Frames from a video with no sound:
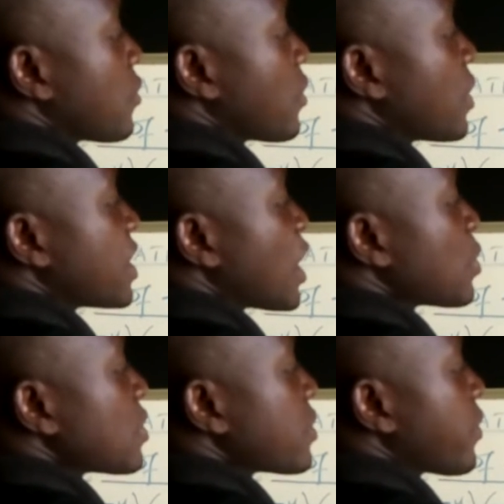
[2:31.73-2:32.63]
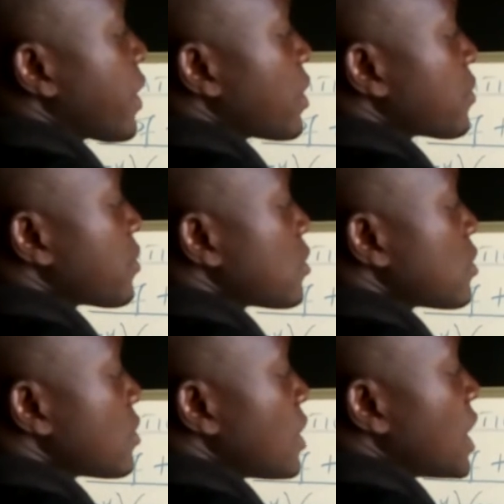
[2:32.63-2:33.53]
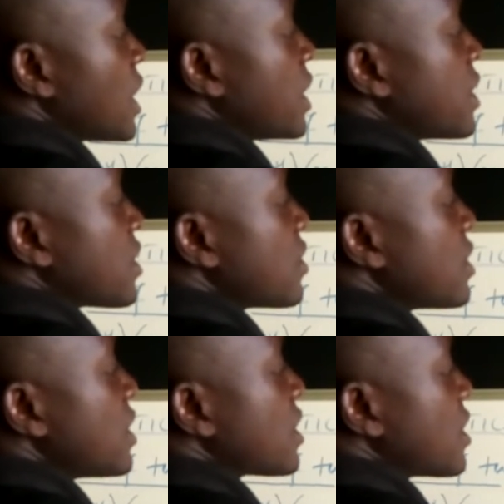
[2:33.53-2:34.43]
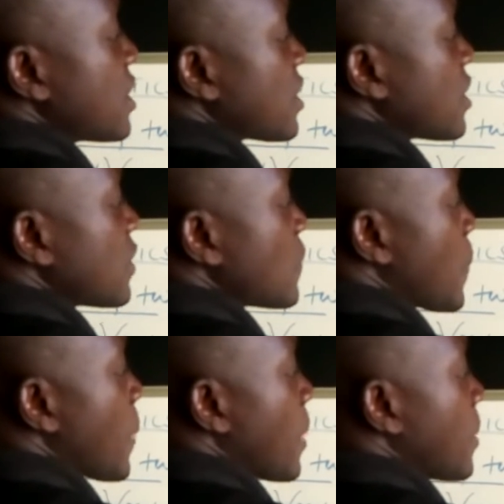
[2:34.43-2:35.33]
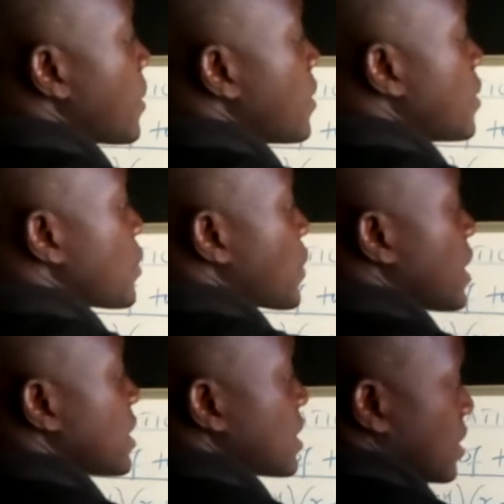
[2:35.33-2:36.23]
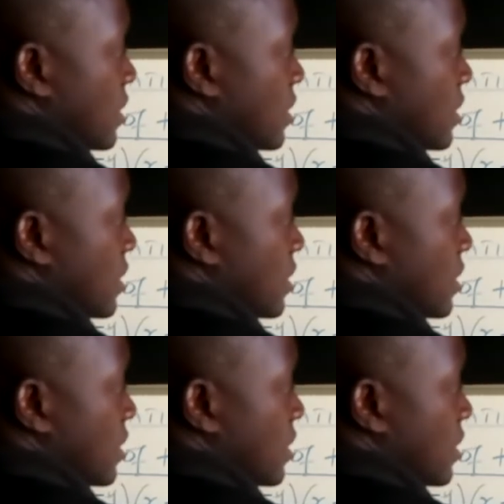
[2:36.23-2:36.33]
4 times 5, still this is 20.